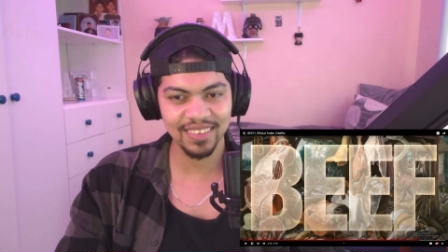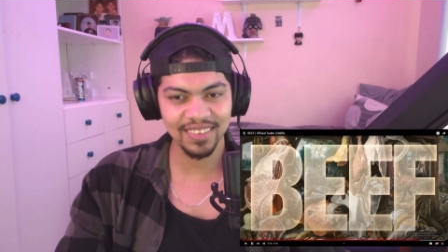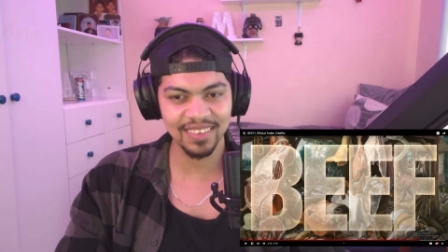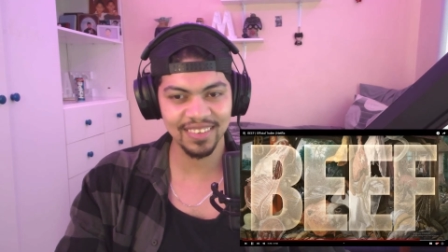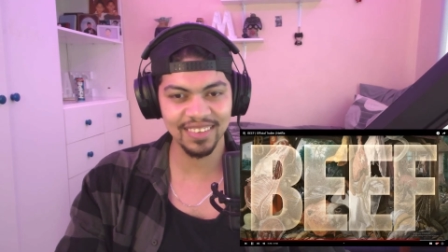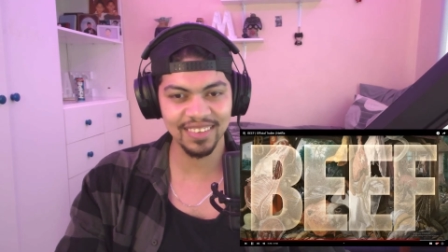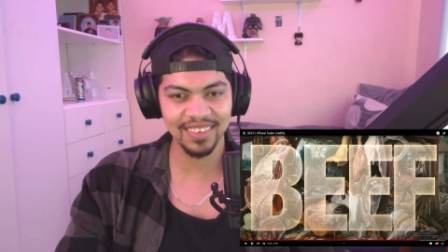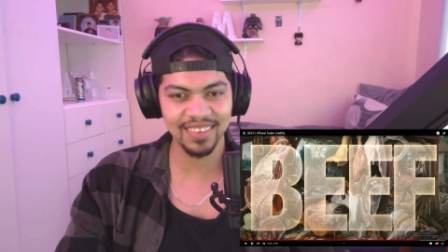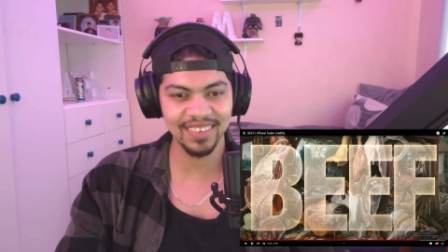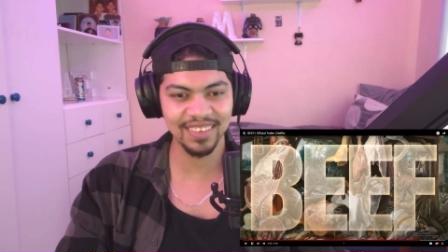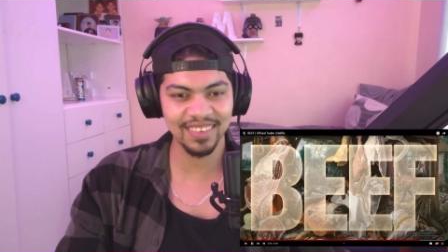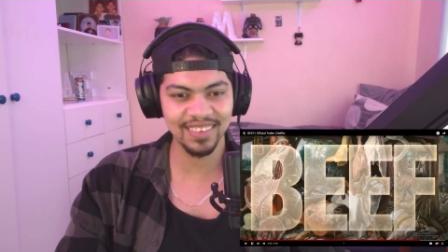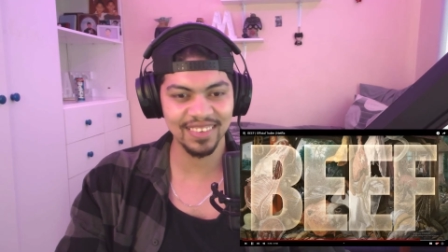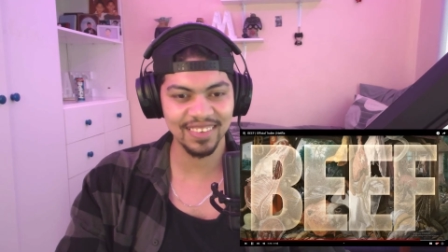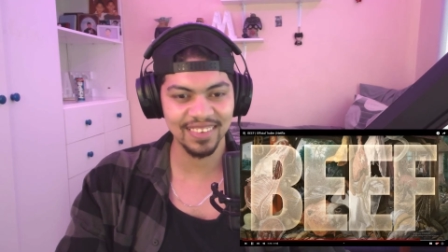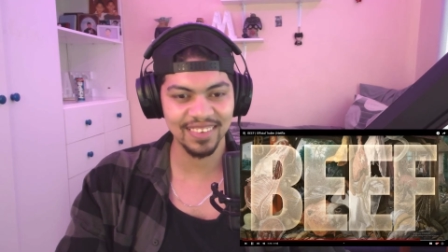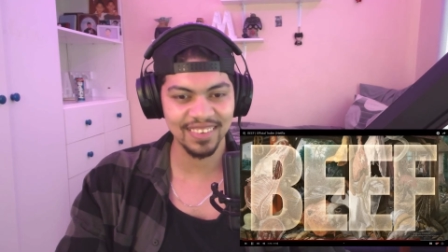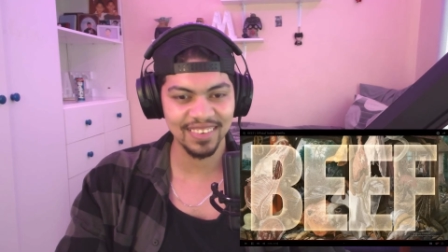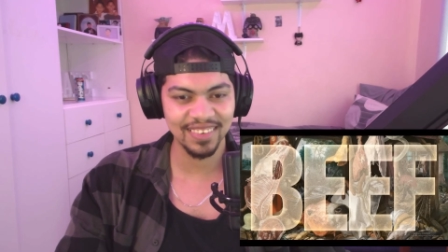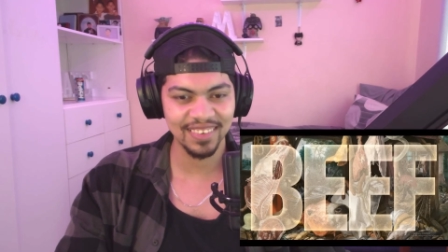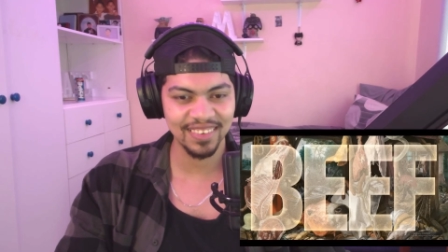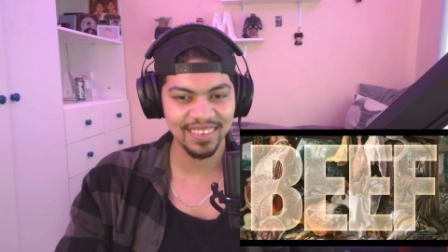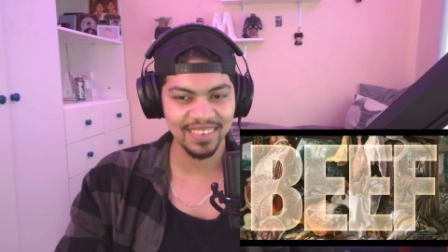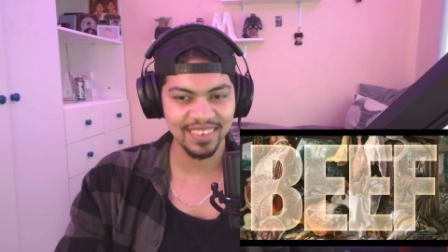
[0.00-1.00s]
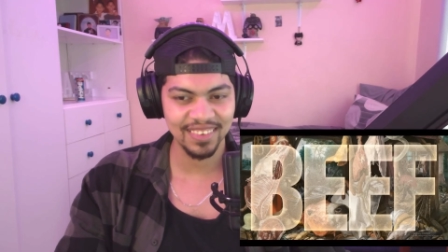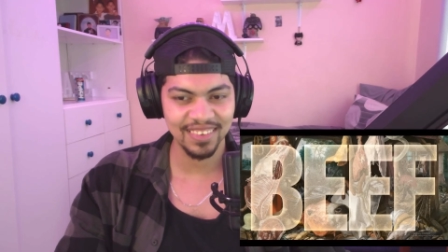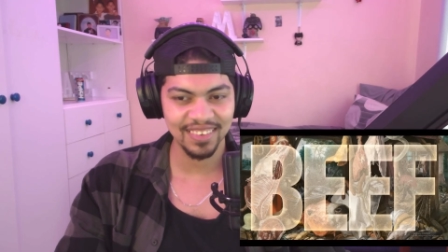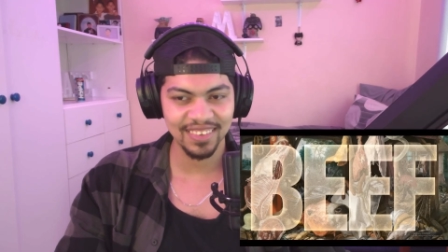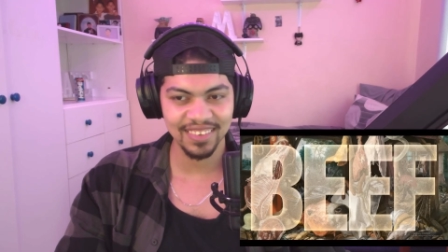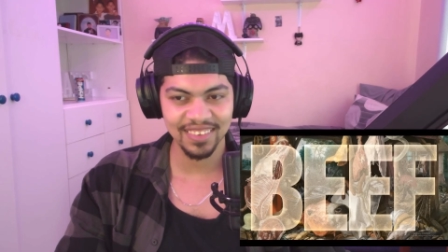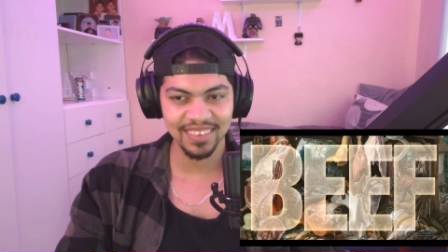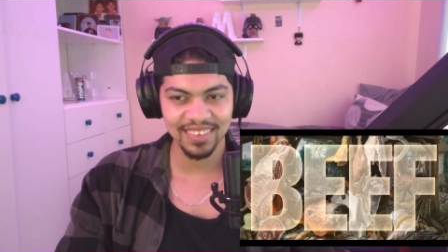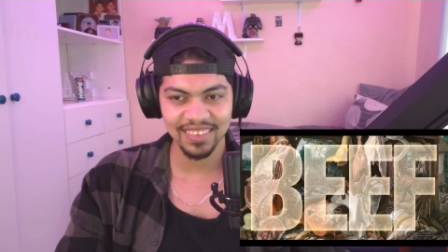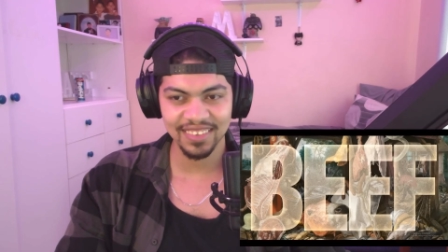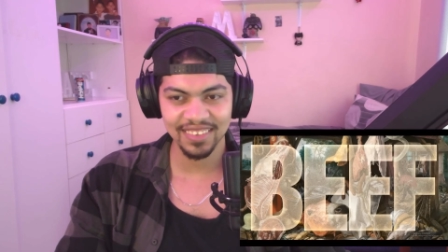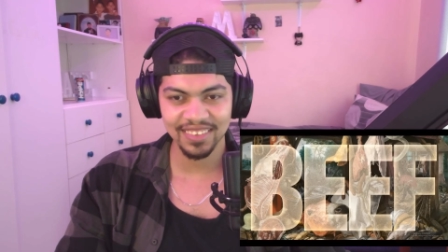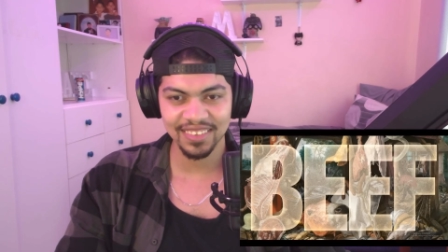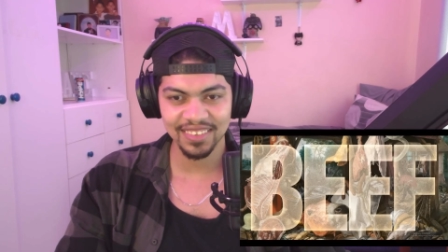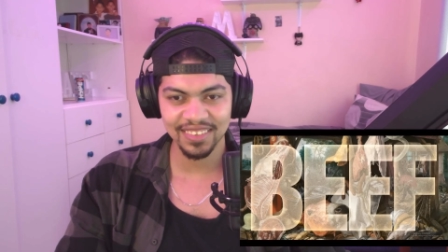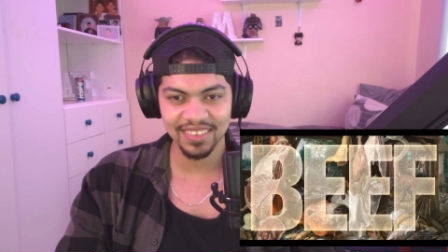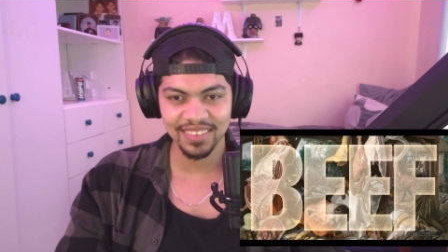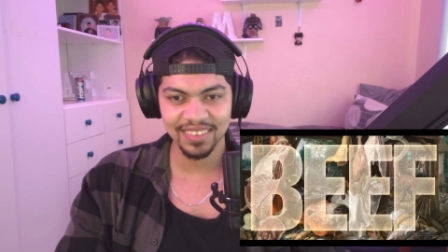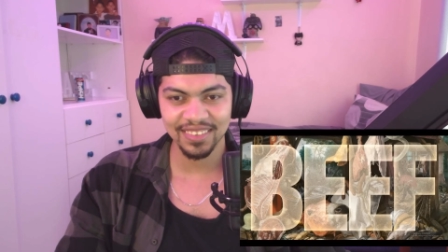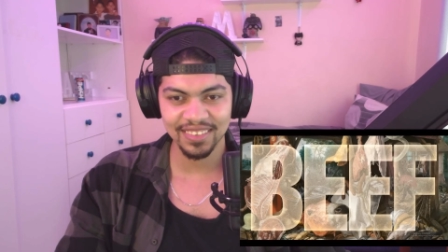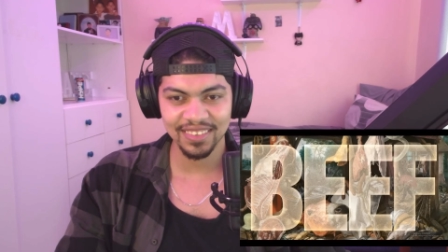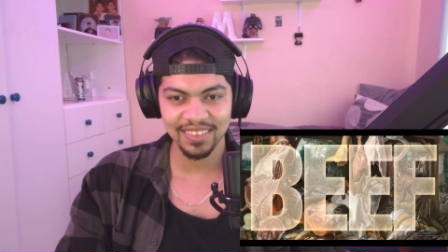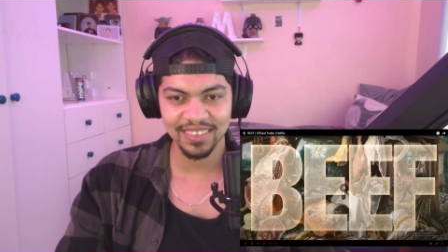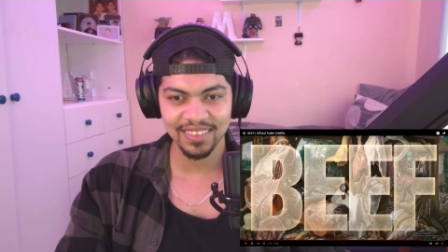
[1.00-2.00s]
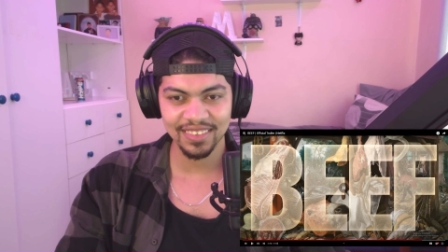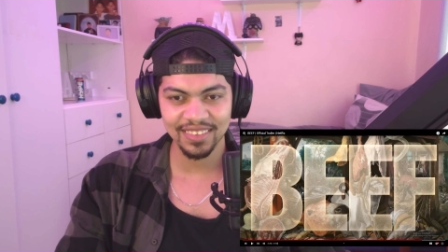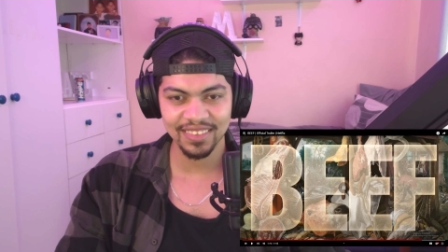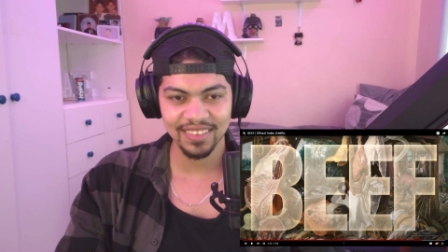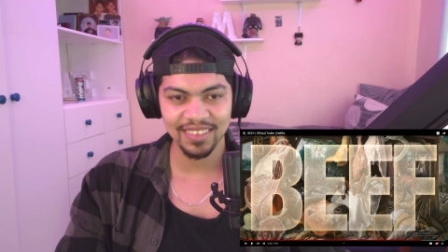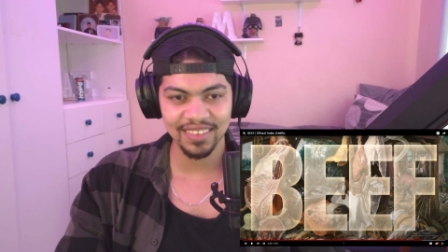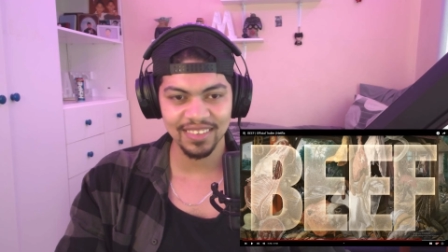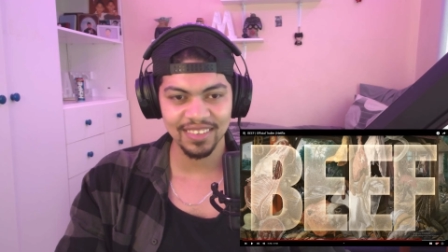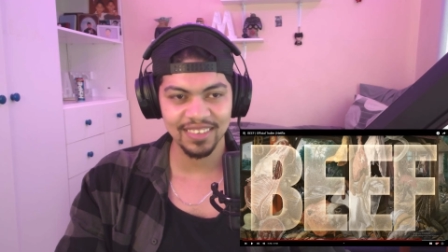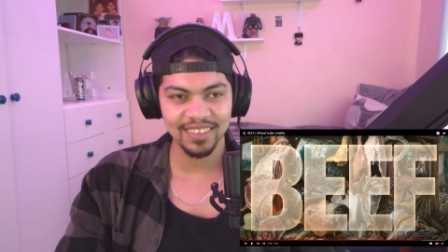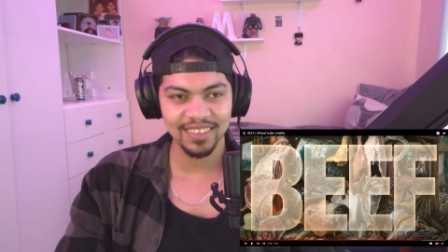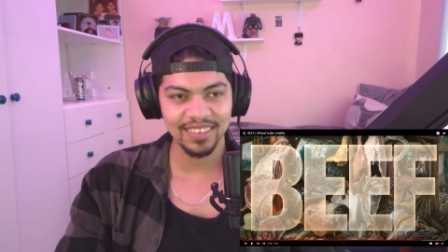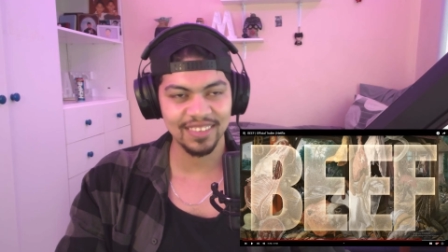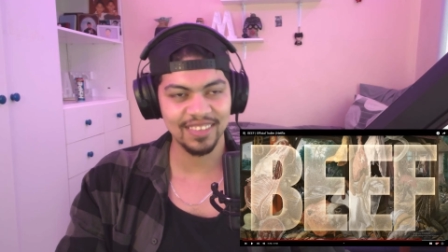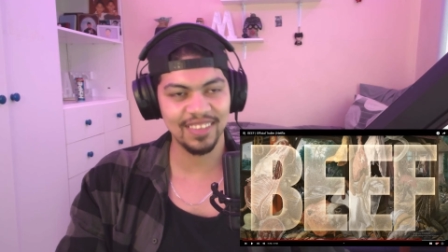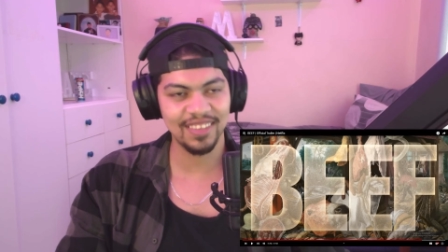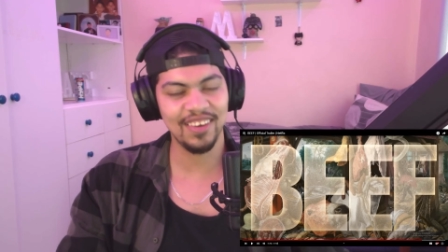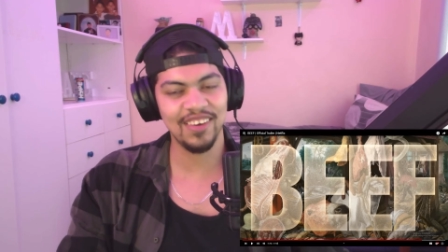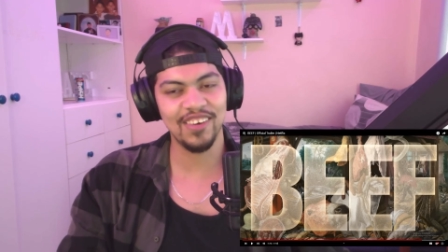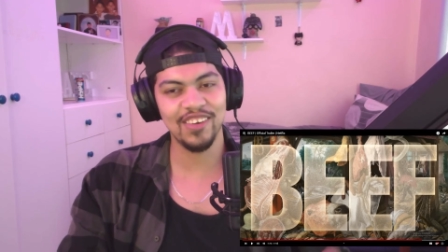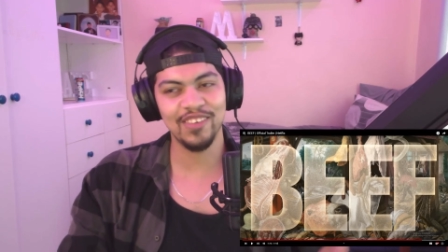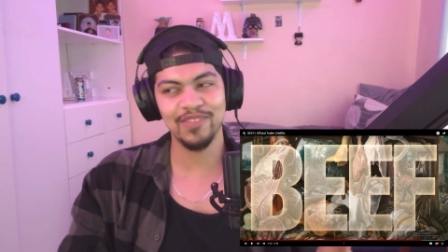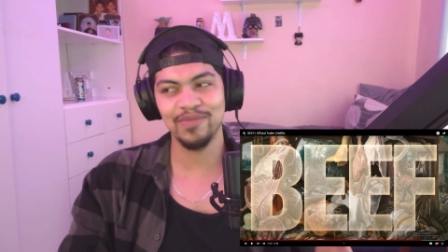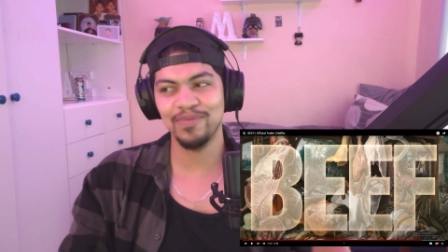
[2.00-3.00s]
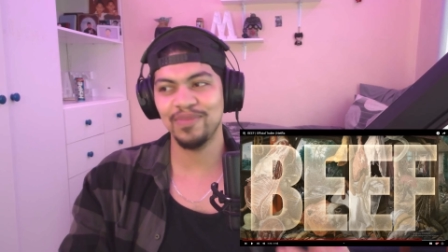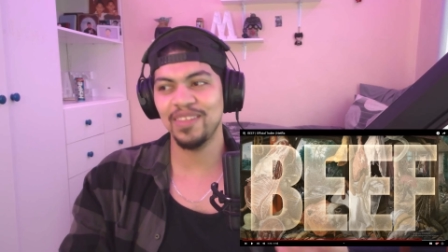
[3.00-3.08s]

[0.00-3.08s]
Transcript: it again! No,